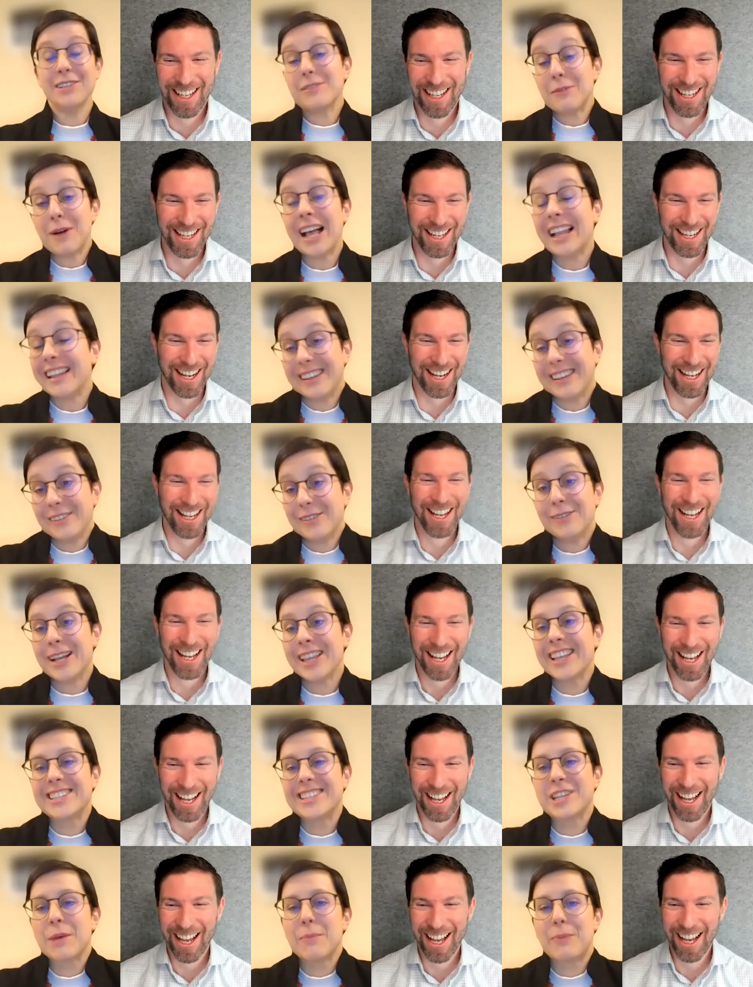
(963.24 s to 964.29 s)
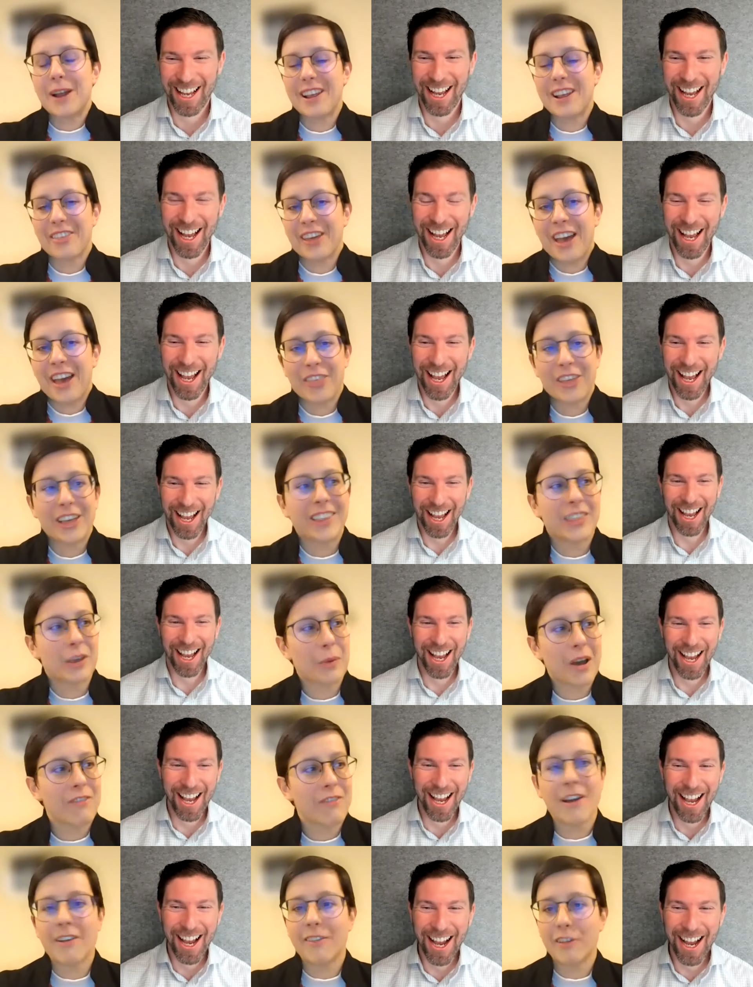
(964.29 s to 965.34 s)
Speaker 1: well, that's it, Brad. I think there were
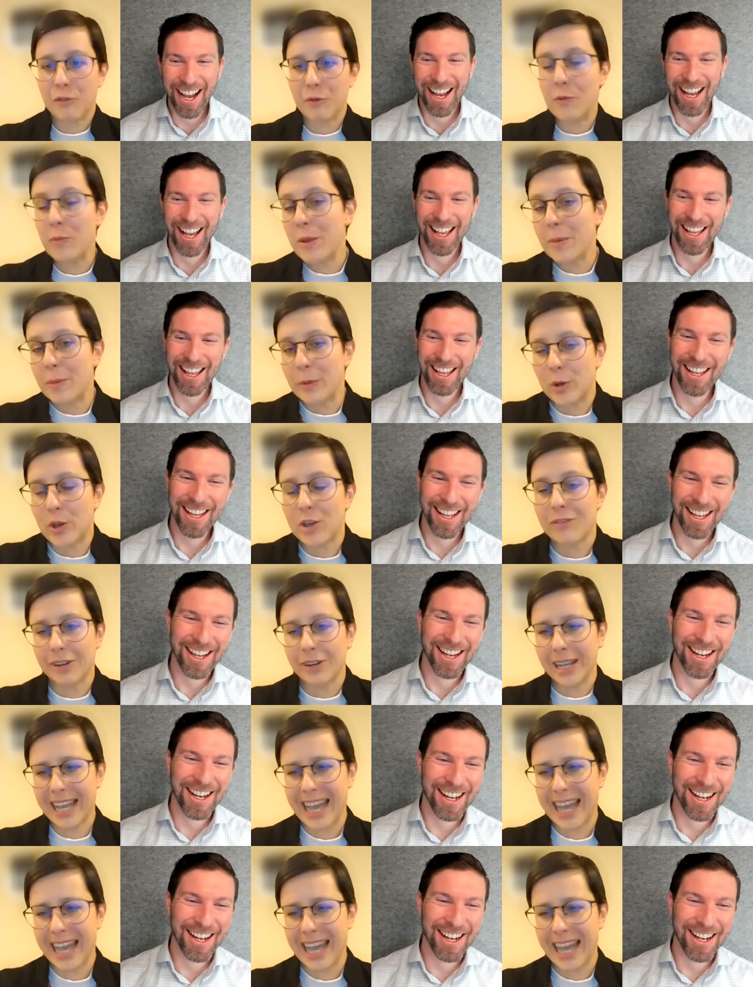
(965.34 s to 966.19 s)
very few people who even